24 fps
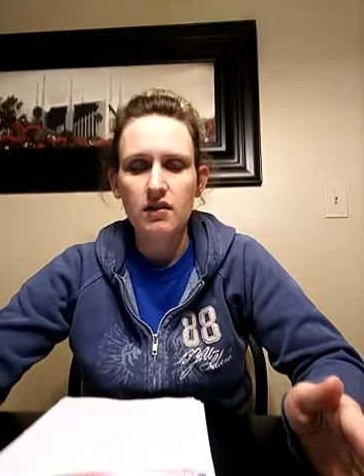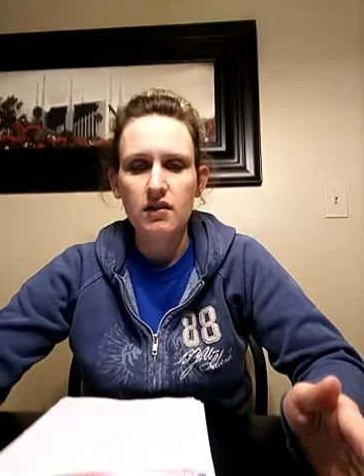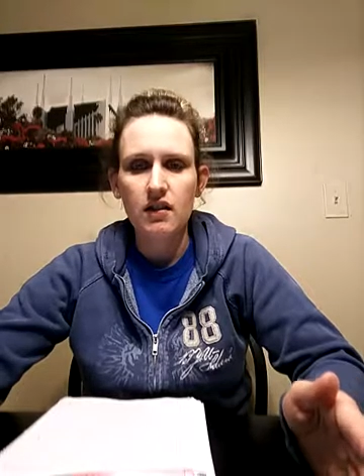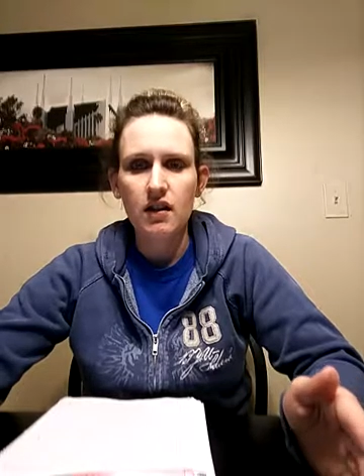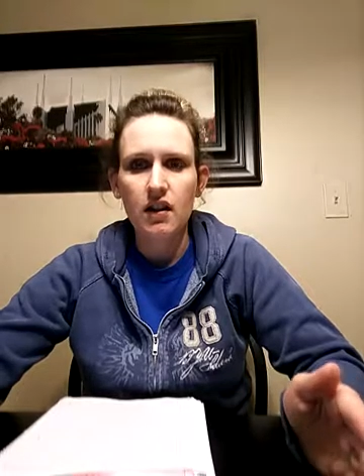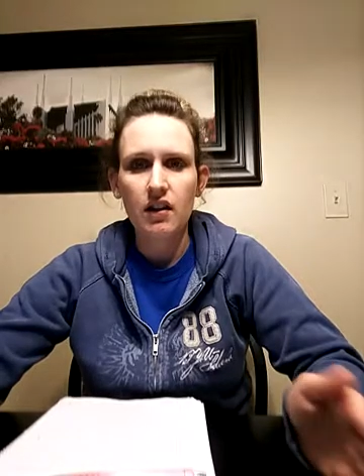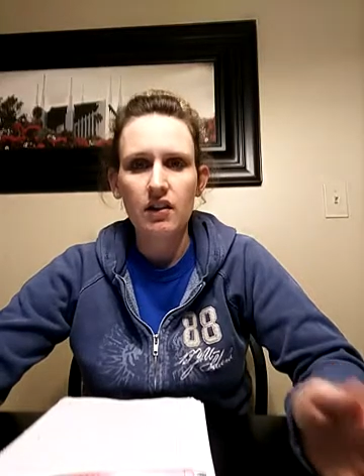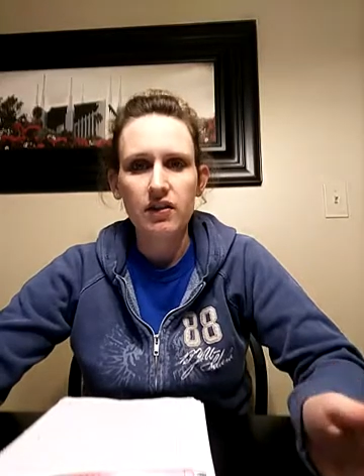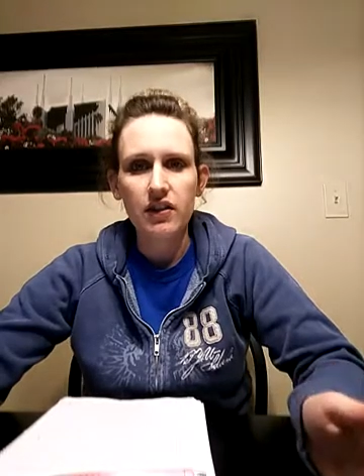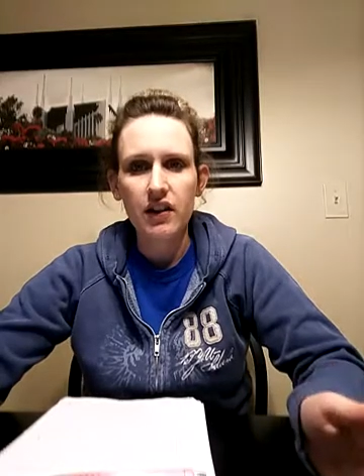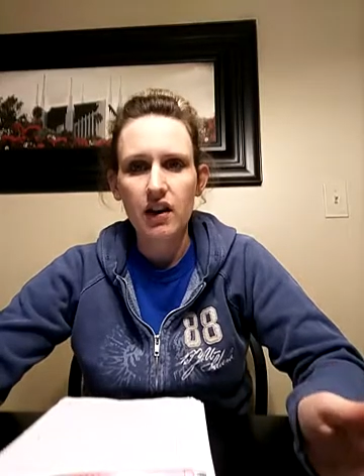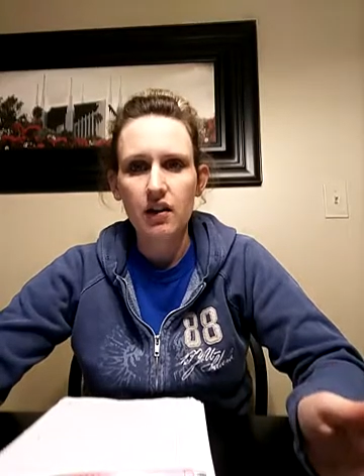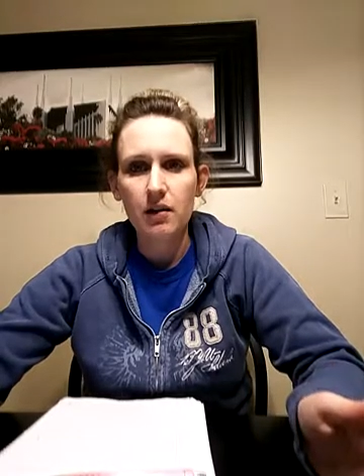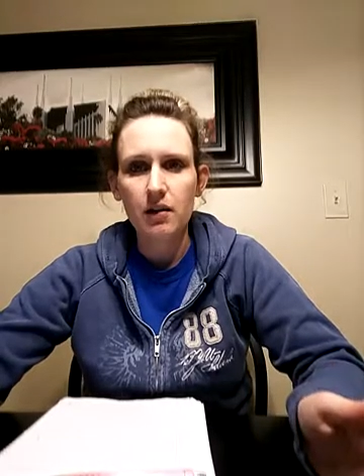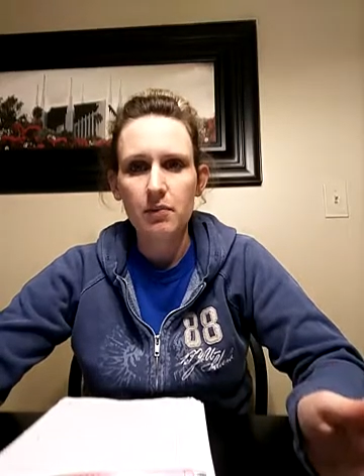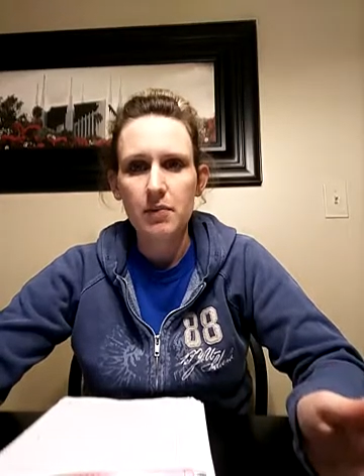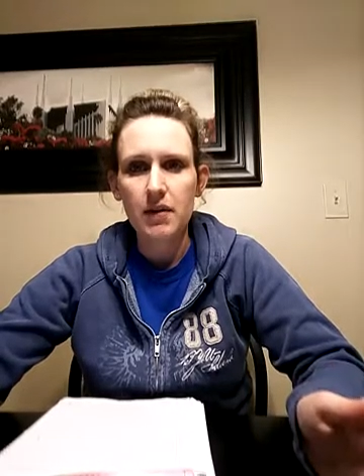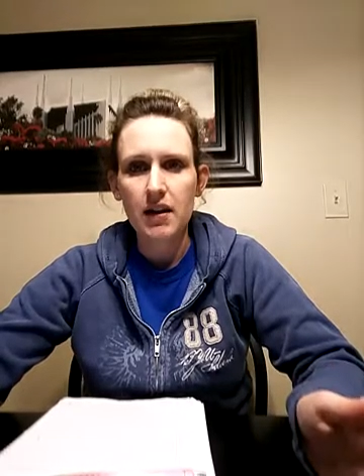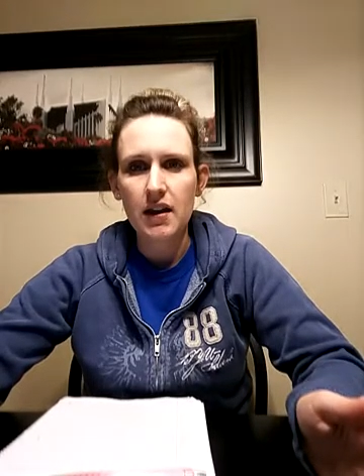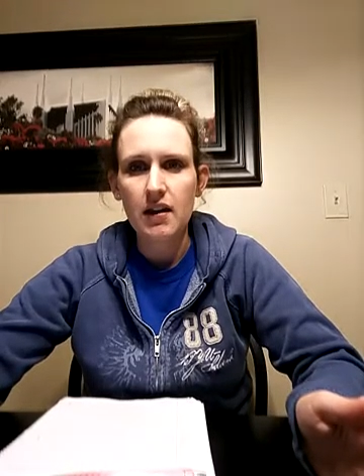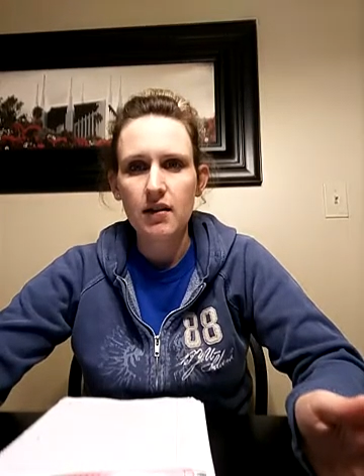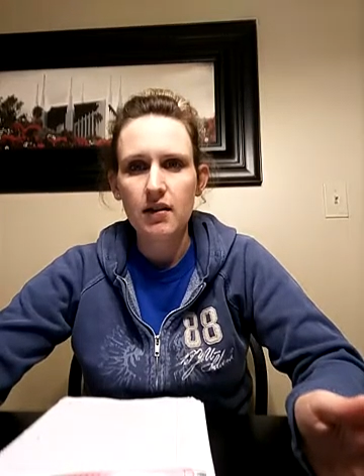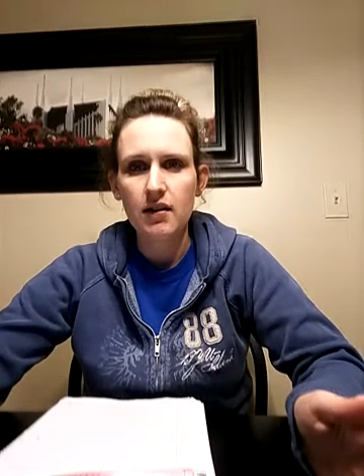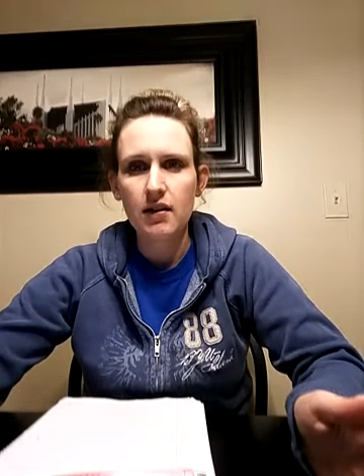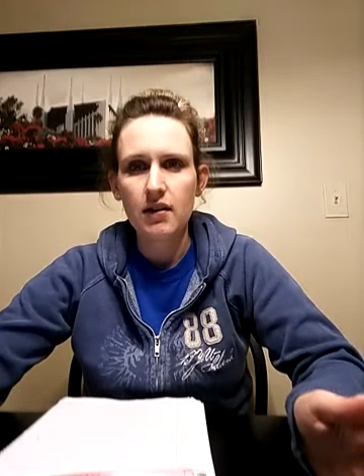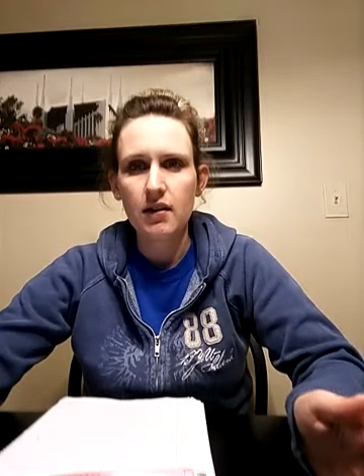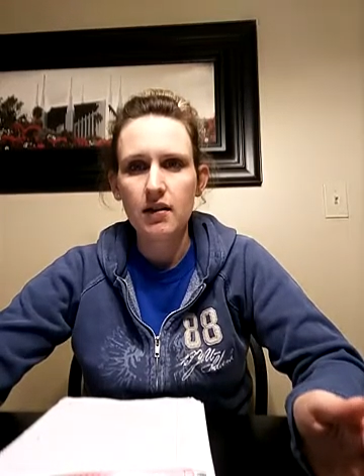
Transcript: and therapy.